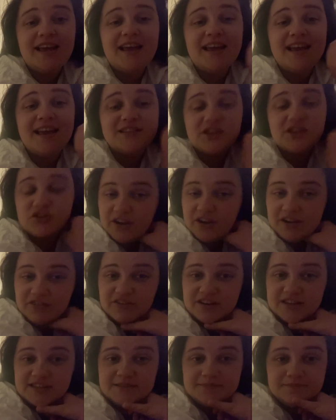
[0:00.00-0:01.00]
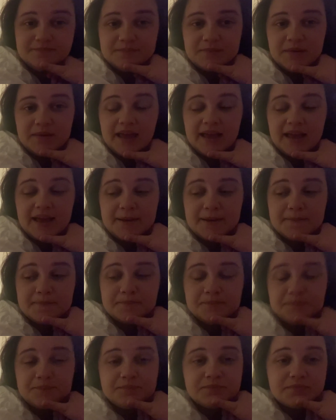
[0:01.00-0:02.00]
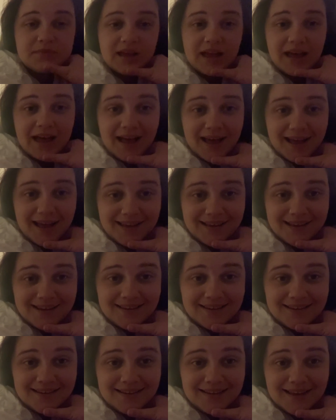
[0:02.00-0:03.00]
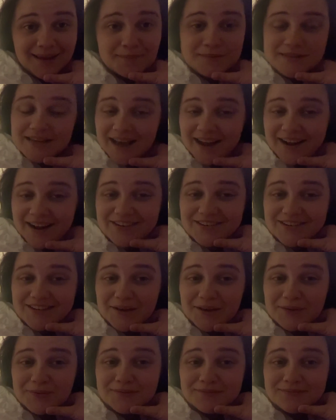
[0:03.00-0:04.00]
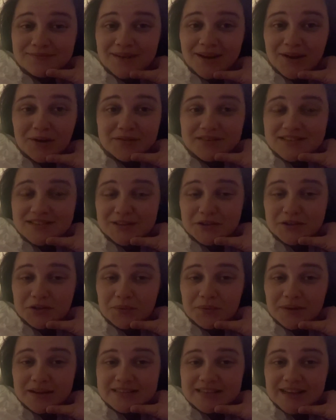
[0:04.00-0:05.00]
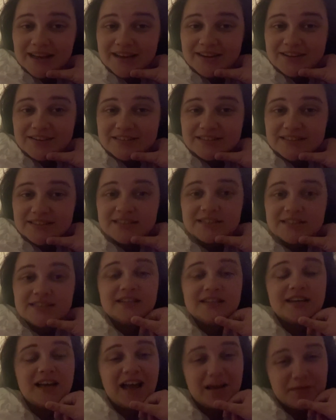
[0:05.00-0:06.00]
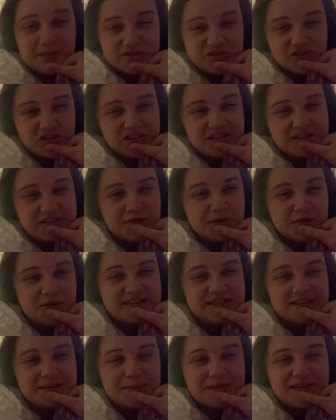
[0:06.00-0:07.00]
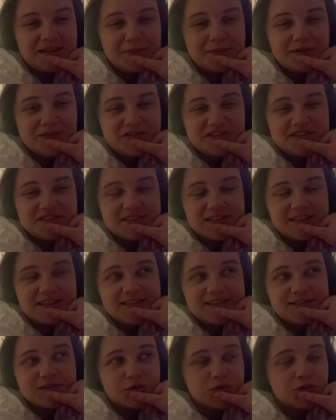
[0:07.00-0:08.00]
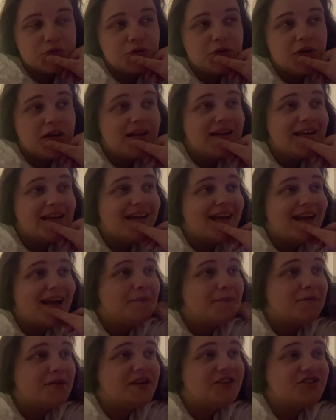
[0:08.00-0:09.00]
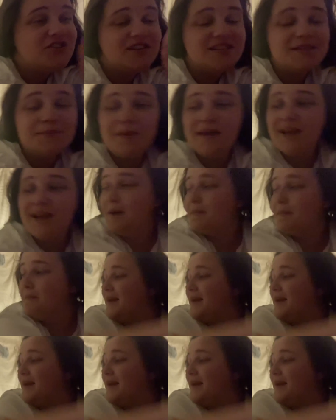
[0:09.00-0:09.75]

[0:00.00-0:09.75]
is a great read. I am tired now. I obviously look quite tired. I've been struggling to fall asleep a little bit recently, so I'm going to just pick up my